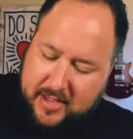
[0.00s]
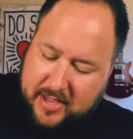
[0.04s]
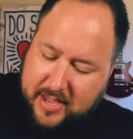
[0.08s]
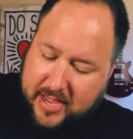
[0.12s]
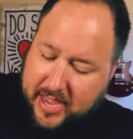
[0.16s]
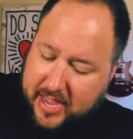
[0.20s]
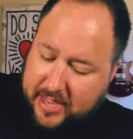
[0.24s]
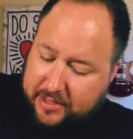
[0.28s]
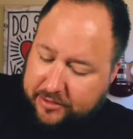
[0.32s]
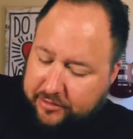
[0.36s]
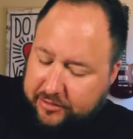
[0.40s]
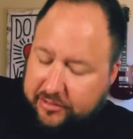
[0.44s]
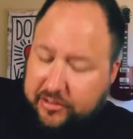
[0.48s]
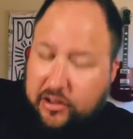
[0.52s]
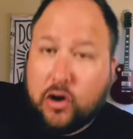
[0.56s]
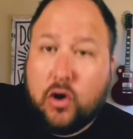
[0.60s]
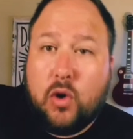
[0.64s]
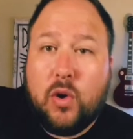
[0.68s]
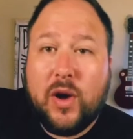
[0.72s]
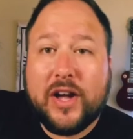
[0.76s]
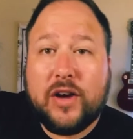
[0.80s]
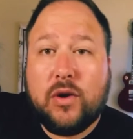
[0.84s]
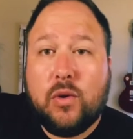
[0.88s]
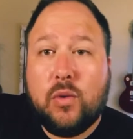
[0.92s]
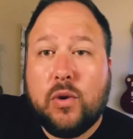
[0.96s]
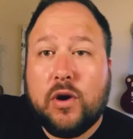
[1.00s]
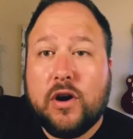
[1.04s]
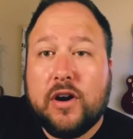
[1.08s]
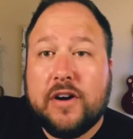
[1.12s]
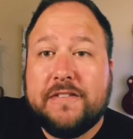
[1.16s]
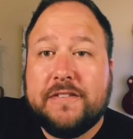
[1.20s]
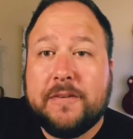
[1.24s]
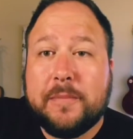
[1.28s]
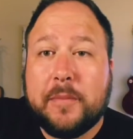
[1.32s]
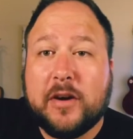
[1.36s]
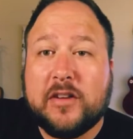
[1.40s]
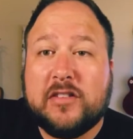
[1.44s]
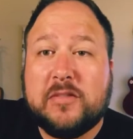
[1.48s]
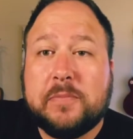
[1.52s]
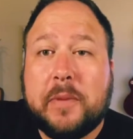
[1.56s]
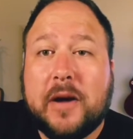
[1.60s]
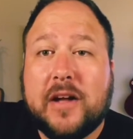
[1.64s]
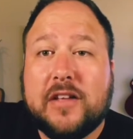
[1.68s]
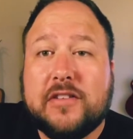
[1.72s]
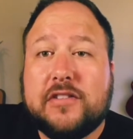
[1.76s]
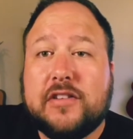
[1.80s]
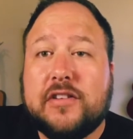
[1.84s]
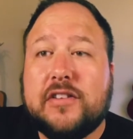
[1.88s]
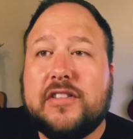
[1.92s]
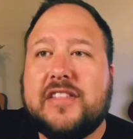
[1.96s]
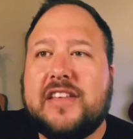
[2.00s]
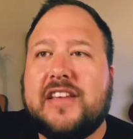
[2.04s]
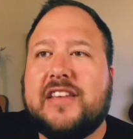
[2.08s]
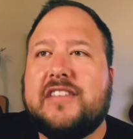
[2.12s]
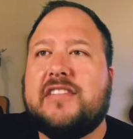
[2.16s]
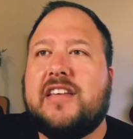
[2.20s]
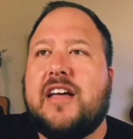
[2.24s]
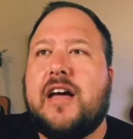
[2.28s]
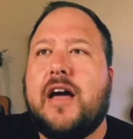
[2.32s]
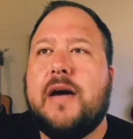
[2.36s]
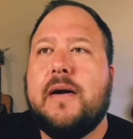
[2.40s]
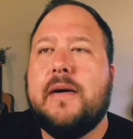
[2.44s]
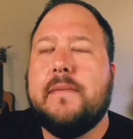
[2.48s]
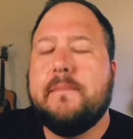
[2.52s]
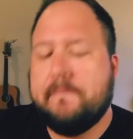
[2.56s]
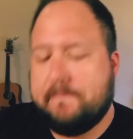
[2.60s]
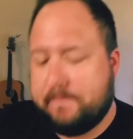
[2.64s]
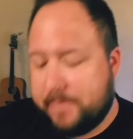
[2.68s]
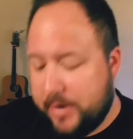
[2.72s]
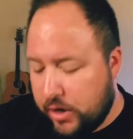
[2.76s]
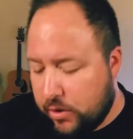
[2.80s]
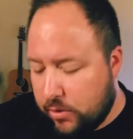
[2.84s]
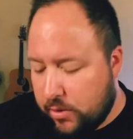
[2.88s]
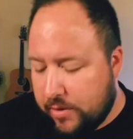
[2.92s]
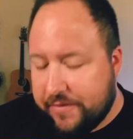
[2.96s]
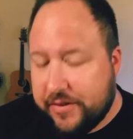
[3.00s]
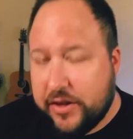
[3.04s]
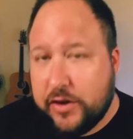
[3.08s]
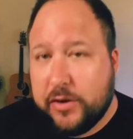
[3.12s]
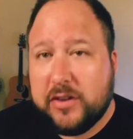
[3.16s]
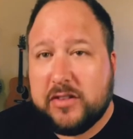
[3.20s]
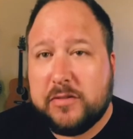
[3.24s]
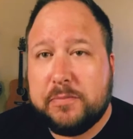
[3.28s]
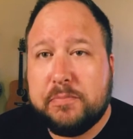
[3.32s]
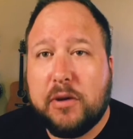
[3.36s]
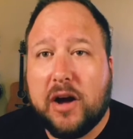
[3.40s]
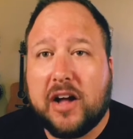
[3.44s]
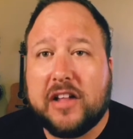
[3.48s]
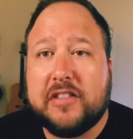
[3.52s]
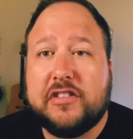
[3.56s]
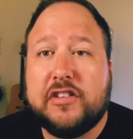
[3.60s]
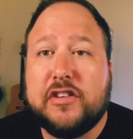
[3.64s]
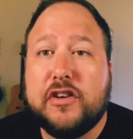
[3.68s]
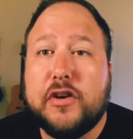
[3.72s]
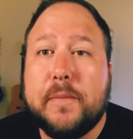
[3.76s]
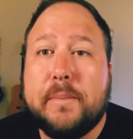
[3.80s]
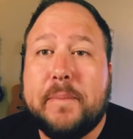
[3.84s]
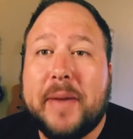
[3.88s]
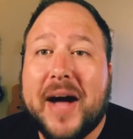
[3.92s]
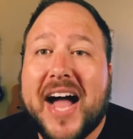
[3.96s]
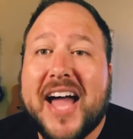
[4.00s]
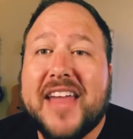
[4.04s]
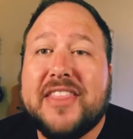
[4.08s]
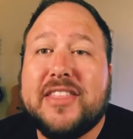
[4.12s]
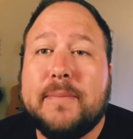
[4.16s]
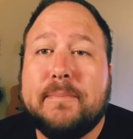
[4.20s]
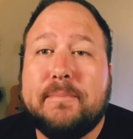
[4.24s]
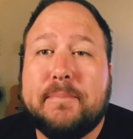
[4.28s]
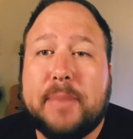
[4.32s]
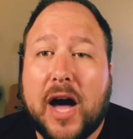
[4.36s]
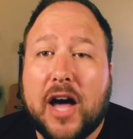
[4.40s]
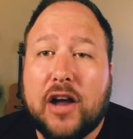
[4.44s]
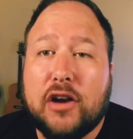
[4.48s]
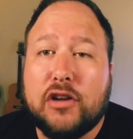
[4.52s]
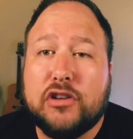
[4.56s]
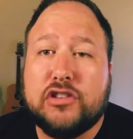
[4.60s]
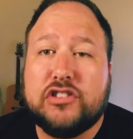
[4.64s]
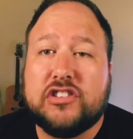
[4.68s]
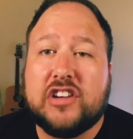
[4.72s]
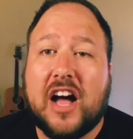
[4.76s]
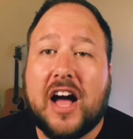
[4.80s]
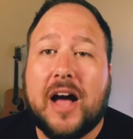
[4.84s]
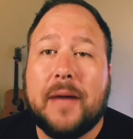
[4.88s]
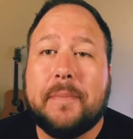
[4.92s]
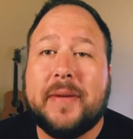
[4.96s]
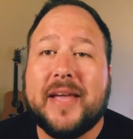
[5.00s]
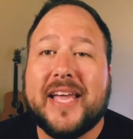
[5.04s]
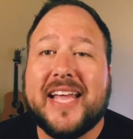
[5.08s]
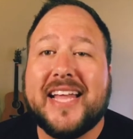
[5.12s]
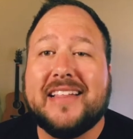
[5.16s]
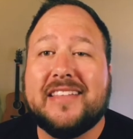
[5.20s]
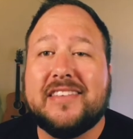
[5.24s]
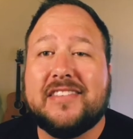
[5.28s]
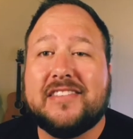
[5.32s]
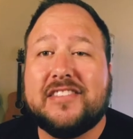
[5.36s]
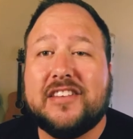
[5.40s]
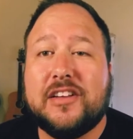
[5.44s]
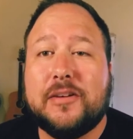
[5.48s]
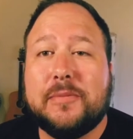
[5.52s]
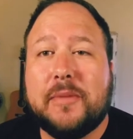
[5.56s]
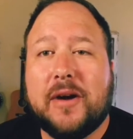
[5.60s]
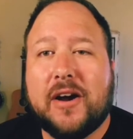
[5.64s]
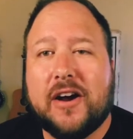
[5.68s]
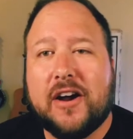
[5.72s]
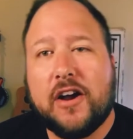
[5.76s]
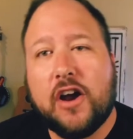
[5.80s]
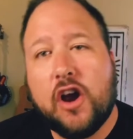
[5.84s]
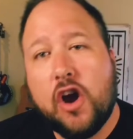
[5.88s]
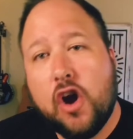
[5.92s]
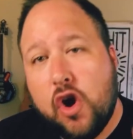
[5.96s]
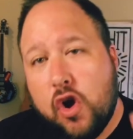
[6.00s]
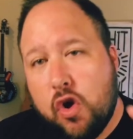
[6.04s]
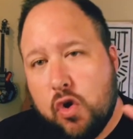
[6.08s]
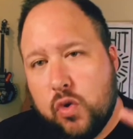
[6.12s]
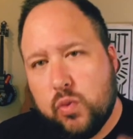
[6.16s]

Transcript: And just a quick word from our sponsor, this beer review is brought to you by The Bottle Shop in Sylmar.